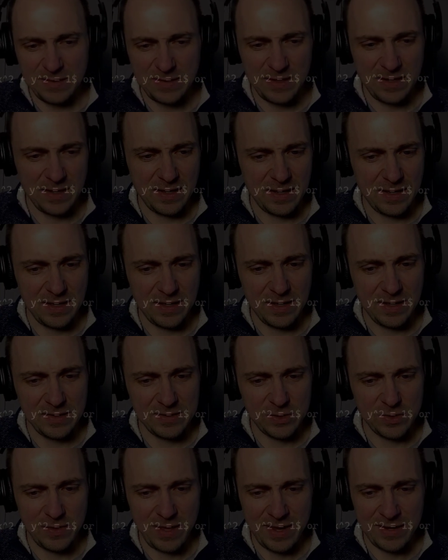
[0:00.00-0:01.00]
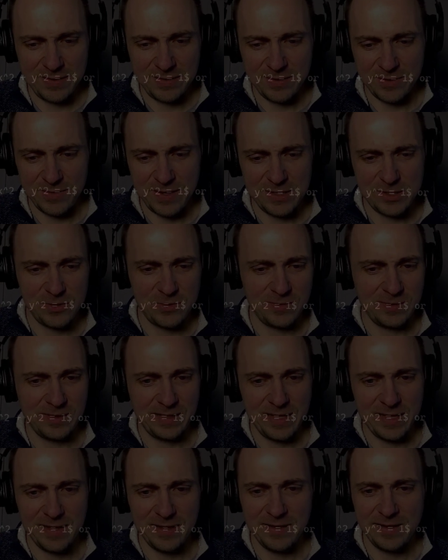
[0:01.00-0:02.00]
Uh, so that you know that's
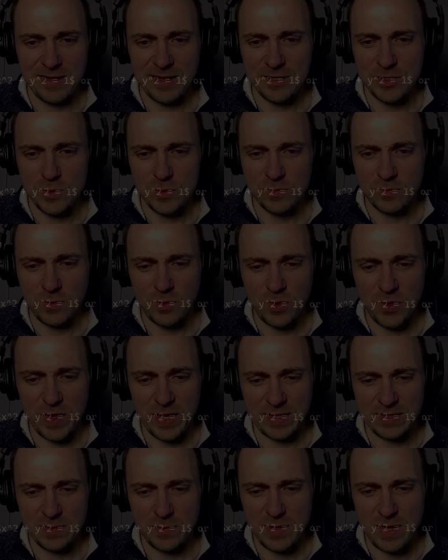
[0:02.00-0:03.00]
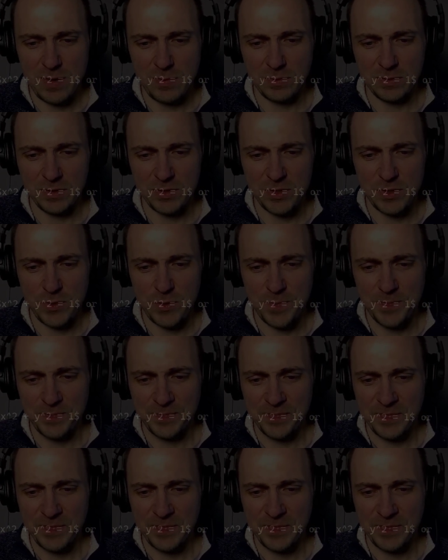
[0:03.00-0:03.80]
certainly a, a, useful thing to be able to do